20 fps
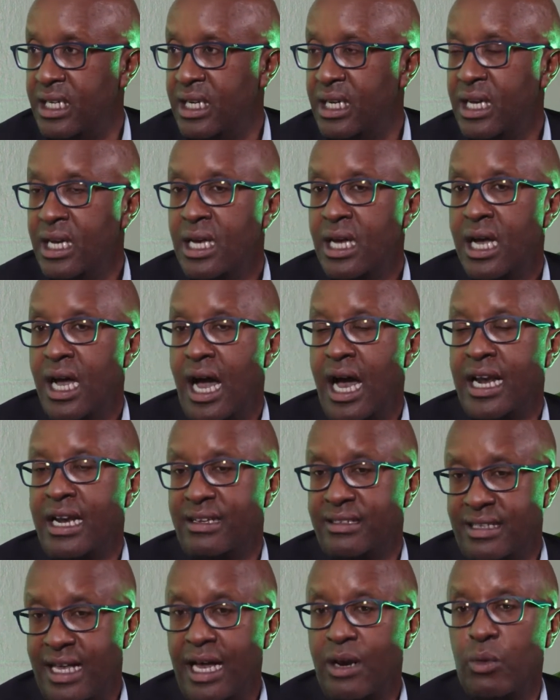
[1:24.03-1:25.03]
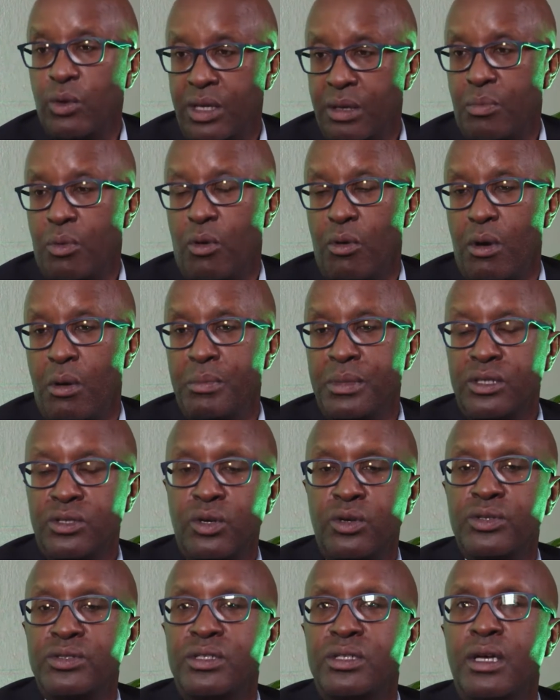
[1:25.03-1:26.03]
Mm-hmm. Understand what the problem
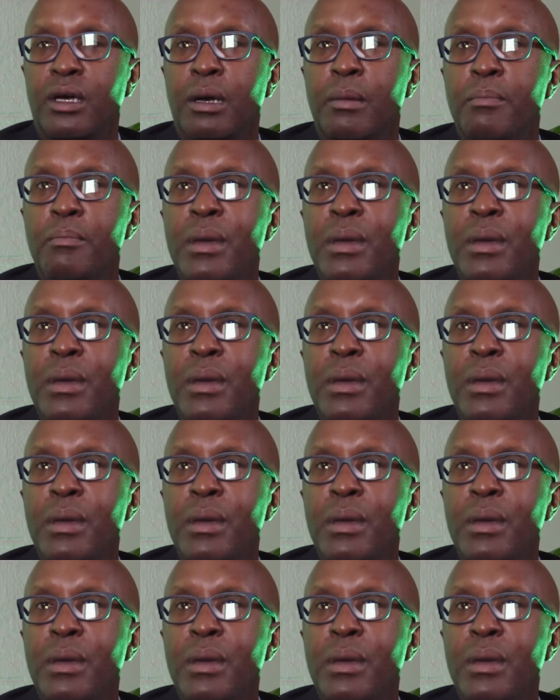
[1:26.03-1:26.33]
is, because